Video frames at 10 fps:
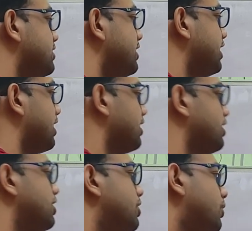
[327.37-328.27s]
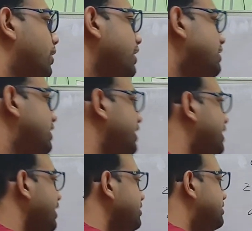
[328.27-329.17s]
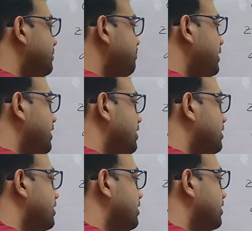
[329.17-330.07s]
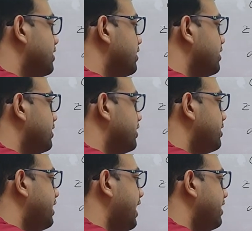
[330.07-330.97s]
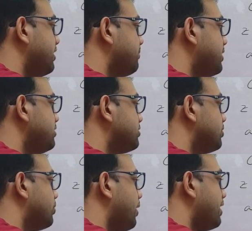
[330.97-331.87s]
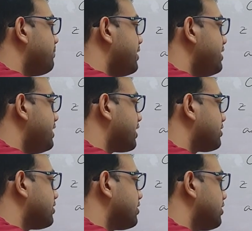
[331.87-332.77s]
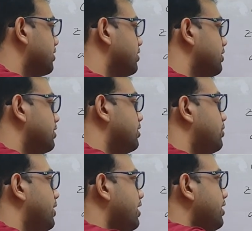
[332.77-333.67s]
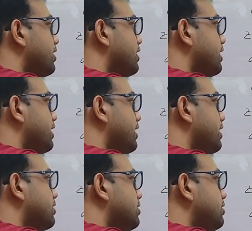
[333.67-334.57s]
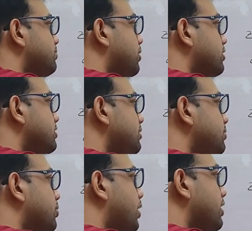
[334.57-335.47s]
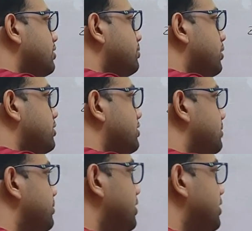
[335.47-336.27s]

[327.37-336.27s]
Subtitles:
theta, where theta is simply tan inverse y by x, where x is positive, y is positive.